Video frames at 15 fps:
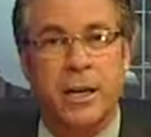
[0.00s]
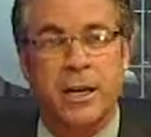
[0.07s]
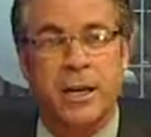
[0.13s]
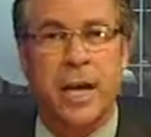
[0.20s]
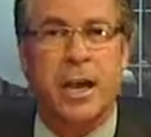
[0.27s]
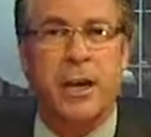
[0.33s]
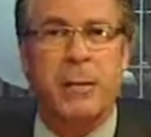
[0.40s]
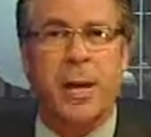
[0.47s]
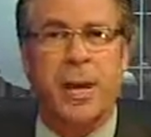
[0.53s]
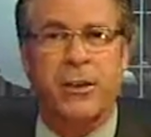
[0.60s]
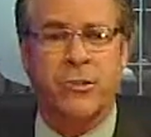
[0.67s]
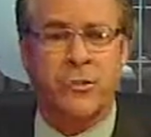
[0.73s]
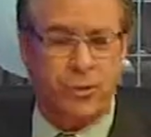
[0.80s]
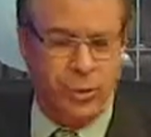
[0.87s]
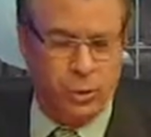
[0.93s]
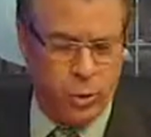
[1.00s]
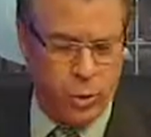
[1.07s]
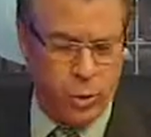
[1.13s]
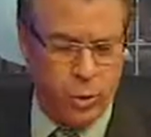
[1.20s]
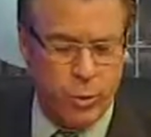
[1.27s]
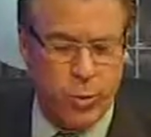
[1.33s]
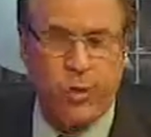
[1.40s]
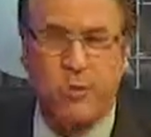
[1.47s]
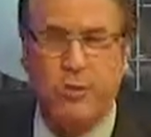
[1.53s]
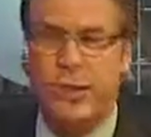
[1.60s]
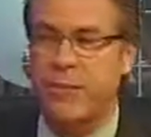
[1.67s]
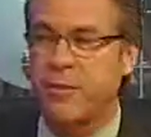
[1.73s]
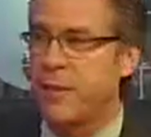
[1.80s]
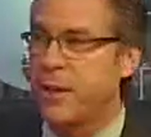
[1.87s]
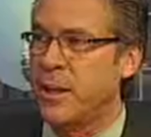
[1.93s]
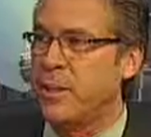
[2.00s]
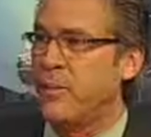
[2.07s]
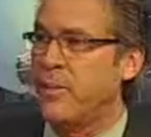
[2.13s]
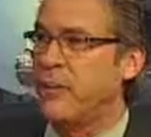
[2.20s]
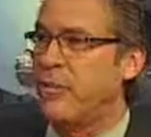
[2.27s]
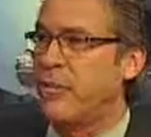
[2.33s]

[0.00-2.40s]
Calabasas, Agora, Westlake Village, and